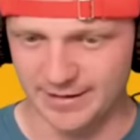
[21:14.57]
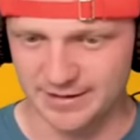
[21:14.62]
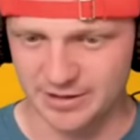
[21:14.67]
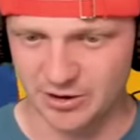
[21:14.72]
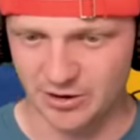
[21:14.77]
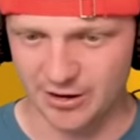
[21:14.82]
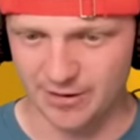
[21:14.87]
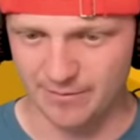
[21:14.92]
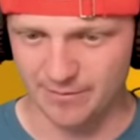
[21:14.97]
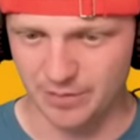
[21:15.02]
let's
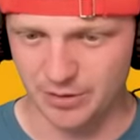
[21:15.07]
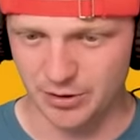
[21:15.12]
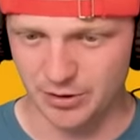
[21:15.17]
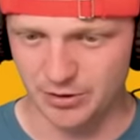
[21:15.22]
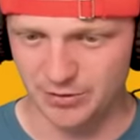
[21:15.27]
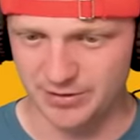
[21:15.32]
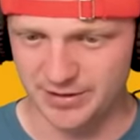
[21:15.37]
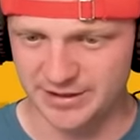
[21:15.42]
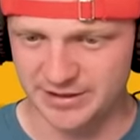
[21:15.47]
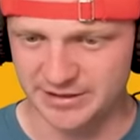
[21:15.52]
go ahead and
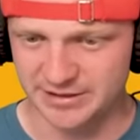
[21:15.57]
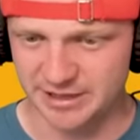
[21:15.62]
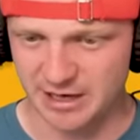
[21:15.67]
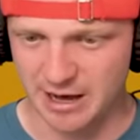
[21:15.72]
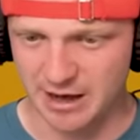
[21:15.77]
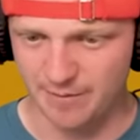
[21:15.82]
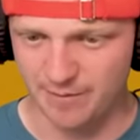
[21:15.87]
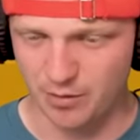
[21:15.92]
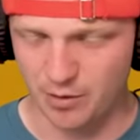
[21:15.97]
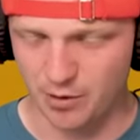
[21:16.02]
build this
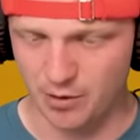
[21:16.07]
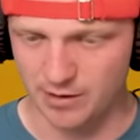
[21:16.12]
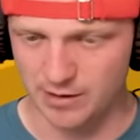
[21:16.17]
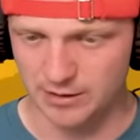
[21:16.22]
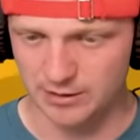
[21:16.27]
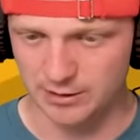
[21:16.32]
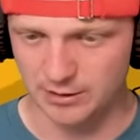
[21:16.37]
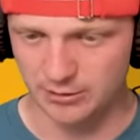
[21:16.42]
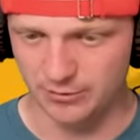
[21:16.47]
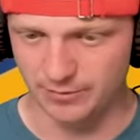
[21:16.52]
top part
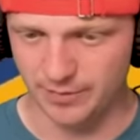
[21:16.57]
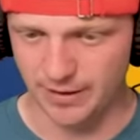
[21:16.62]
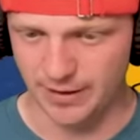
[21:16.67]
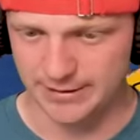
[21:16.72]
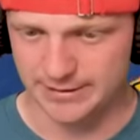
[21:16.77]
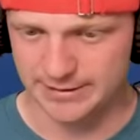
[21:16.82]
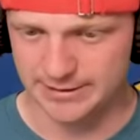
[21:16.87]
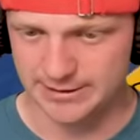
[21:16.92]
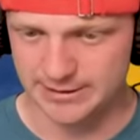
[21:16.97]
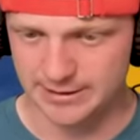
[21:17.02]
a little
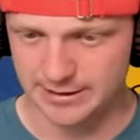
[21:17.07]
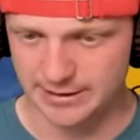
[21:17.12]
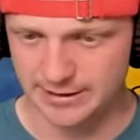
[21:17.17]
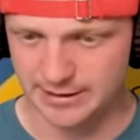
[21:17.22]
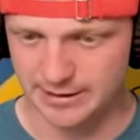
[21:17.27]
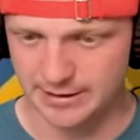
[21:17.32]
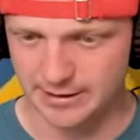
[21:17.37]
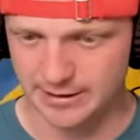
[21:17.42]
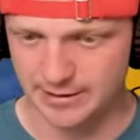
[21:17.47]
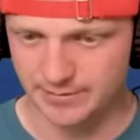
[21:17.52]
bit.
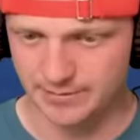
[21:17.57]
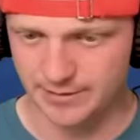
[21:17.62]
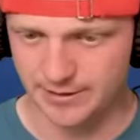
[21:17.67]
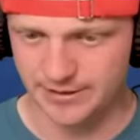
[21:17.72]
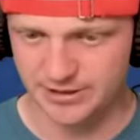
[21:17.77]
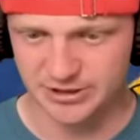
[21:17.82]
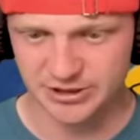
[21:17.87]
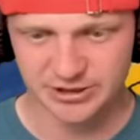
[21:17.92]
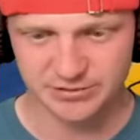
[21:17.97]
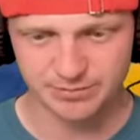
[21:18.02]
Um,
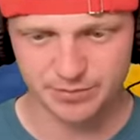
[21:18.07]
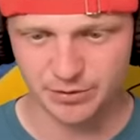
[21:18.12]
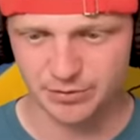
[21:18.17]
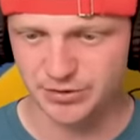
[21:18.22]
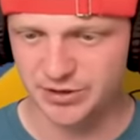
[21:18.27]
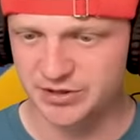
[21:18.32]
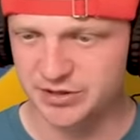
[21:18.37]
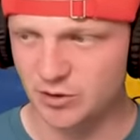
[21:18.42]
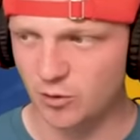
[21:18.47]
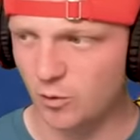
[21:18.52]
let's just
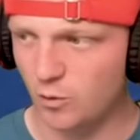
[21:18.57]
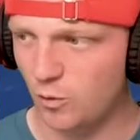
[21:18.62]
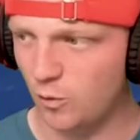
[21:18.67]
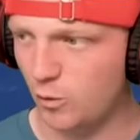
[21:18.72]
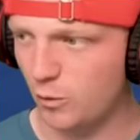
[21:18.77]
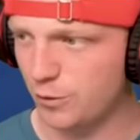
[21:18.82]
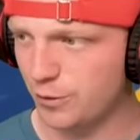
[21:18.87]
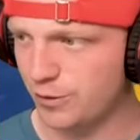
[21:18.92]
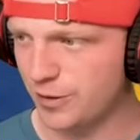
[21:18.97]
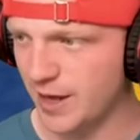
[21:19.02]
build this
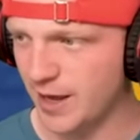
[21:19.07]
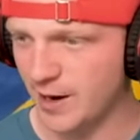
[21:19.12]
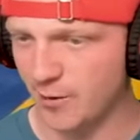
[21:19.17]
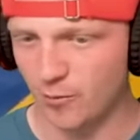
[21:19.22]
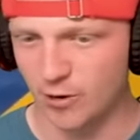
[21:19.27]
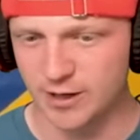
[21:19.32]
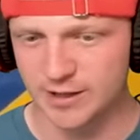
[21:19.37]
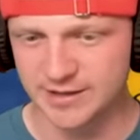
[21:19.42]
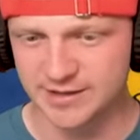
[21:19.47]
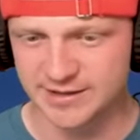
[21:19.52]
whole thing.
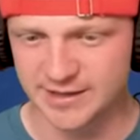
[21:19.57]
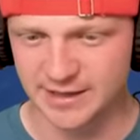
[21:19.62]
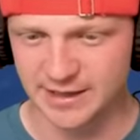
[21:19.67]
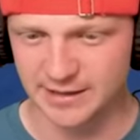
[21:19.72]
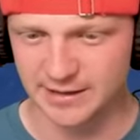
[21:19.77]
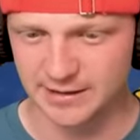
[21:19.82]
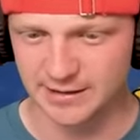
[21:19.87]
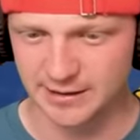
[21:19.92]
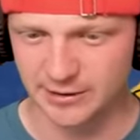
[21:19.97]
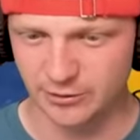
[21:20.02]
We're gonna dig
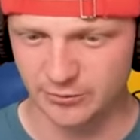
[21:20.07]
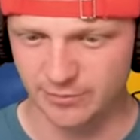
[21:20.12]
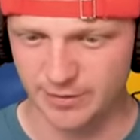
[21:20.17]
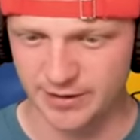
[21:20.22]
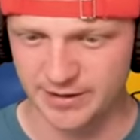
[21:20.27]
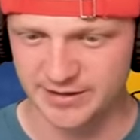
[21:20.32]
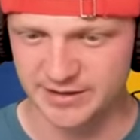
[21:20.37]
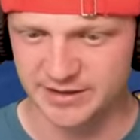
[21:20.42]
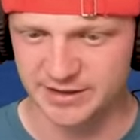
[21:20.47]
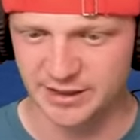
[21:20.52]
a little
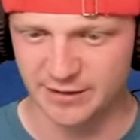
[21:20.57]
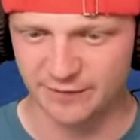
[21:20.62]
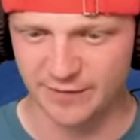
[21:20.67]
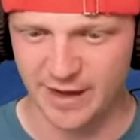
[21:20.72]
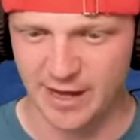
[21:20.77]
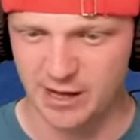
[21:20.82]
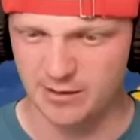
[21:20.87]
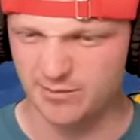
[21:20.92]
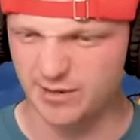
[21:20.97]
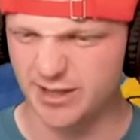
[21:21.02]
bit of this stuff
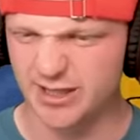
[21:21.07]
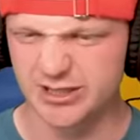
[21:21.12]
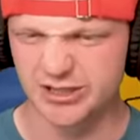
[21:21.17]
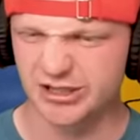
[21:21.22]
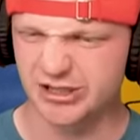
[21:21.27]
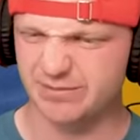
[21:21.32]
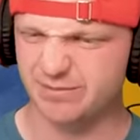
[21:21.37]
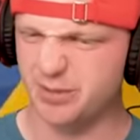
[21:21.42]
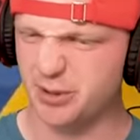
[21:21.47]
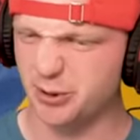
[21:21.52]
out, but let's
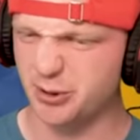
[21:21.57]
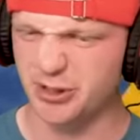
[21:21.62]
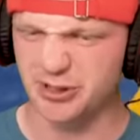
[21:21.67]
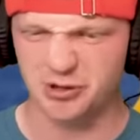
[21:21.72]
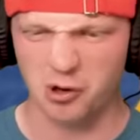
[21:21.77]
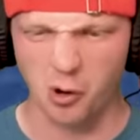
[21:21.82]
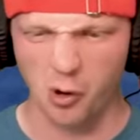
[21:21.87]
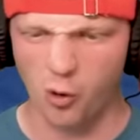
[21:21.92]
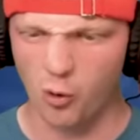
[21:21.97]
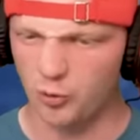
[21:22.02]
just build this
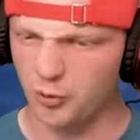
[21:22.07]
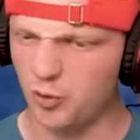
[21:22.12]
whole